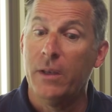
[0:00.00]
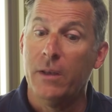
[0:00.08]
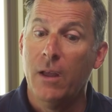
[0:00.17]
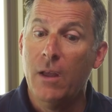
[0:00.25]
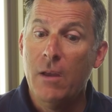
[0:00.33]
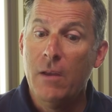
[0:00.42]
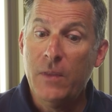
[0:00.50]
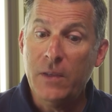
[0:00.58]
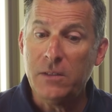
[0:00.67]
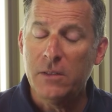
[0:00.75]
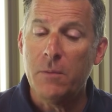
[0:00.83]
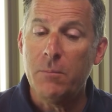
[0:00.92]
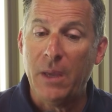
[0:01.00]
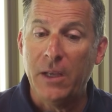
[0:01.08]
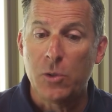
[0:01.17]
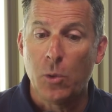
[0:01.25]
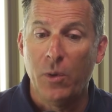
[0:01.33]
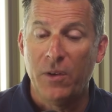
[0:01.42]
And this is a
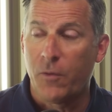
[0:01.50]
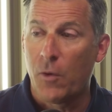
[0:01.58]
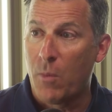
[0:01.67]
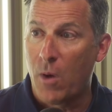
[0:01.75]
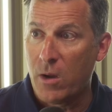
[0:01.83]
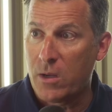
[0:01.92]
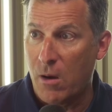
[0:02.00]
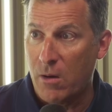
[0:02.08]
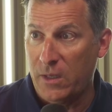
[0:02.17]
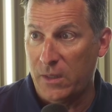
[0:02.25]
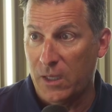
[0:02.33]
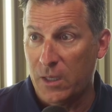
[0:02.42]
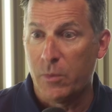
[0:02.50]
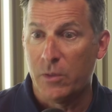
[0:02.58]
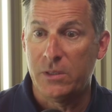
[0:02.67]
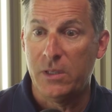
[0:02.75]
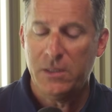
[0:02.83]
major win for Mark Carney and the Liberals.